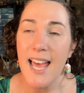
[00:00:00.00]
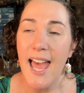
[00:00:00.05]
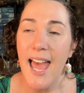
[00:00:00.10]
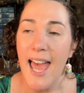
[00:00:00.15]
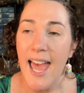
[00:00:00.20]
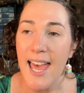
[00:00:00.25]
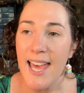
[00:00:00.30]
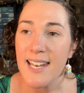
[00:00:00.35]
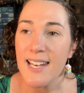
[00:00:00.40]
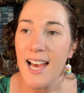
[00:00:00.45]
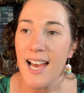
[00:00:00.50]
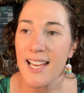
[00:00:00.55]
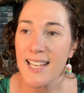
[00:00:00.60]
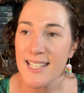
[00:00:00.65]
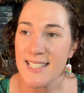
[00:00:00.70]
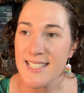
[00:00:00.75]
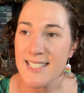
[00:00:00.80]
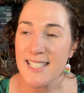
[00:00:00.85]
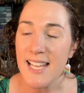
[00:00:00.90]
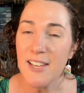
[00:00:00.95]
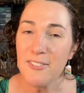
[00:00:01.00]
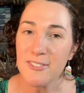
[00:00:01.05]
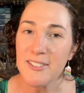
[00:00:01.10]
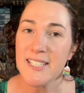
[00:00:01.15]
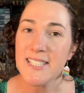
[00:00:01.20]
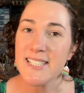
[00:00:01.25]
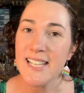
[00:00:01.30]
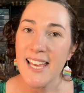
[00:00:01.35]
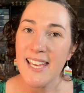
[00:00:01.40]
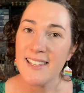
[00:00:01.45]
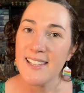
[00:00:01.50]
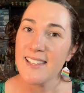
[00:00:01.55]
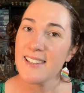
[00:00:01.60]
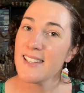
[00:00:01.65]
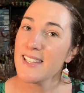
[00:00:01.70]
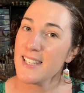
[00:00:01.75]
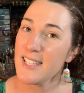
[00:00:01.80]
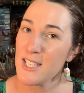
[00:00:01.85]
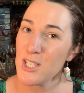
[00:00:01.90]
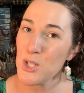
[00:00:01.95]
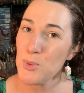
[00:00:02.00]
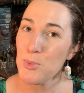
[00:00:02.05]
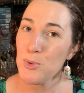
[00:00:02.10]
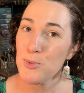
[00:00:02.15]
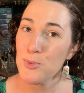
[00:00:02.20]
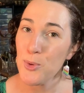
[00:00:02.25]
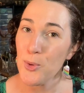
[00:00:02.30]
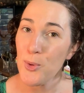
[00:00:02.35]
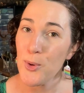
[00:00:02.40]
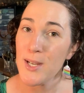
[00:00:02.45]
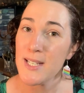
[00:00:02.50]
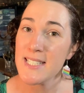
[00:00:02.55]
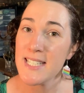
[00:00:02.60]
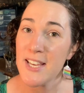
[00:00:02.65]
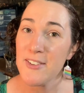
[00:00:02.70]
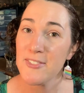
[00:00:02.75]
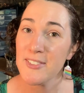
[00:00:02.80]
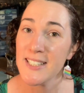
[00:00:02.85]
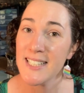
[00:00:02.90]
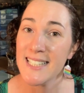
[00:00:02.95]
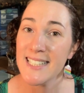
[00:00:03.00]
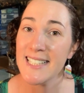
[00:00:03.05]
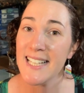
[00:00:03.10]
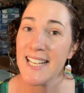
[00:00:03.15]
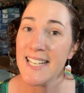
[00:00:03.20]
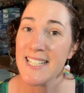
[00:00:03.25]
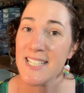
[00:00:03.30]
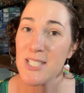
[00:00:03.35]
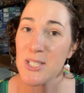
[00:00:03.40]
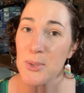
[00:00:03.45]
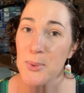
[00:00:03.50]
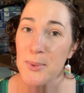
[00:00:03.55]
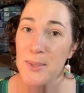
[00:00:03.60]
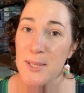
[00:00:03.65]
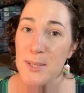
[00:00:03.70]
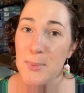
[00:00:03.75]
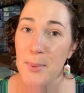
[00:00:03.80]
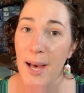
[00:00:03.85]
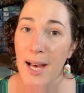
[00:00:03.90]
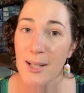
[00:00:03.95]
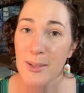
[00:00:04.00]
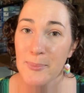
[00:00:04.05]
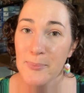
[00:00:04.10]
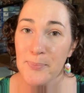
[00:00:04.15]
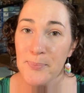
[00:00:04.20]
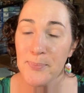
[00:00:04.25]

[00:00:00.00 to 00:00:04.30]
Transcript: and I can safely say that the years before it definitely led into it as well.